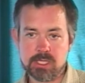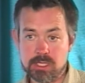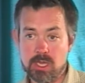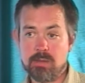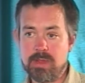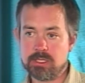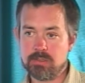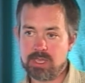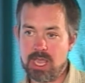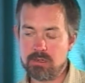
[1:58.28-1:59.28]
a certain amount
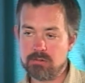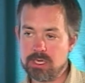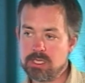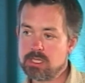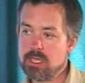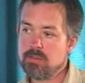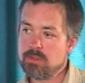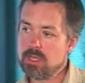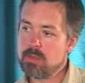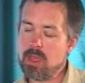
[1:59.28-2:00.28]
of calories, if
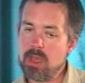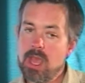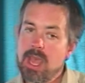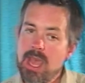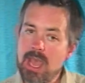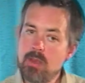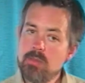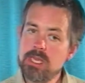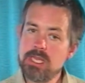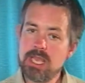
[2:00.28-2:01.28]
you think about how
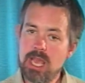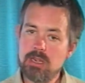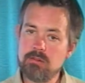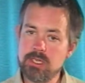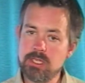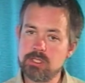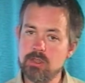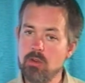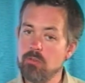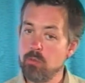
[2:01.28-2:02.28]
many calories
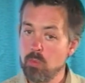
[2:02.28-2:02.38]
of